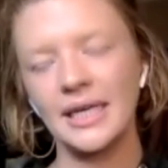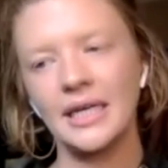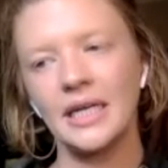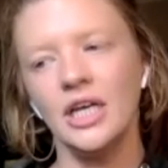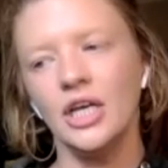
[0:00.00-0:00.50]

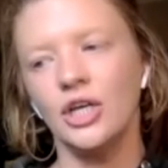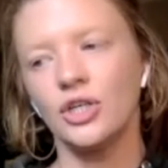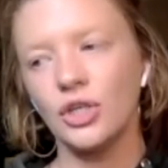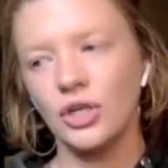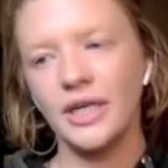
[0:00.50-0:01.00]
And
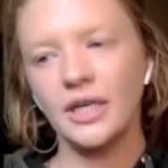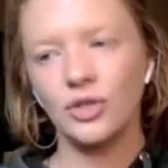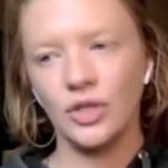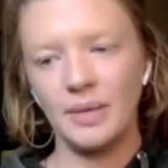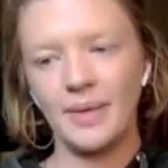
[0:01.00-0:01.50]
during
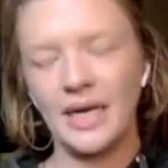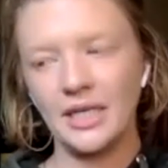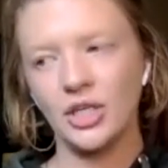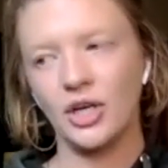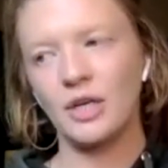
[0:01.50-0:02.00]
treatment, I
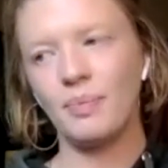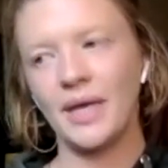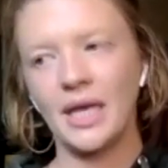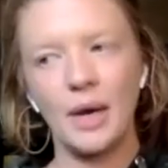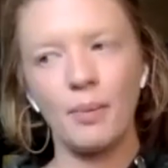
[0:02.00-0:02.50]
started
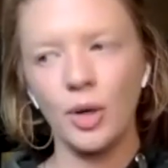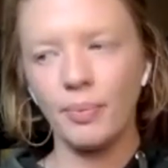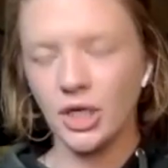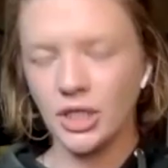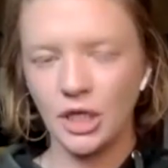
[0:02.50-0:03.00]
picking up more
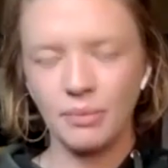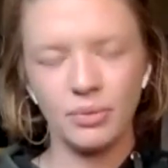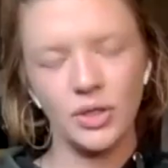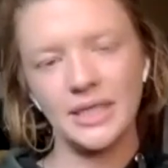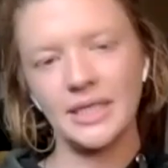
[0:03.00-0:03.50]
books on
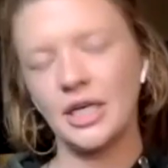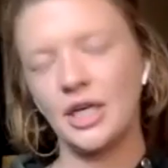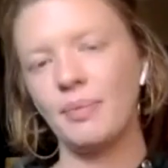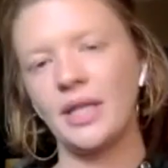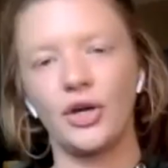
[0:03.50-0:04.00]

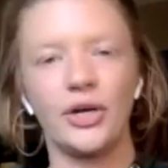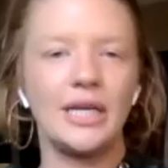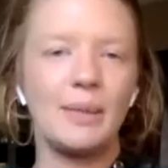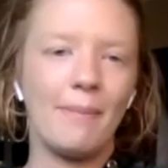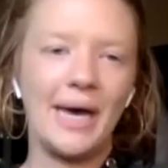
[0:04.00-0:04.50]
Buddhism and
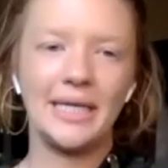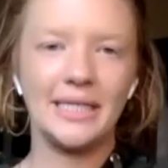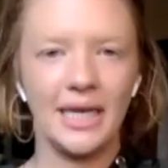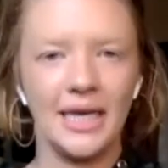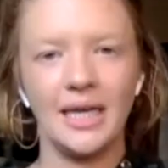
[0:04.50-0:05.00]
learning to
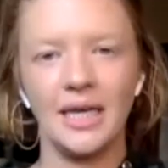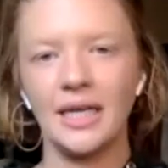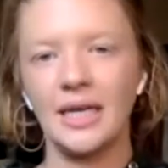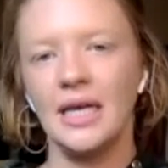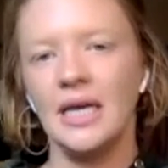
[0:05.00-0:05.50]
meditate
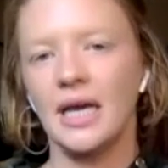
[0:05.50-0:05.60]
and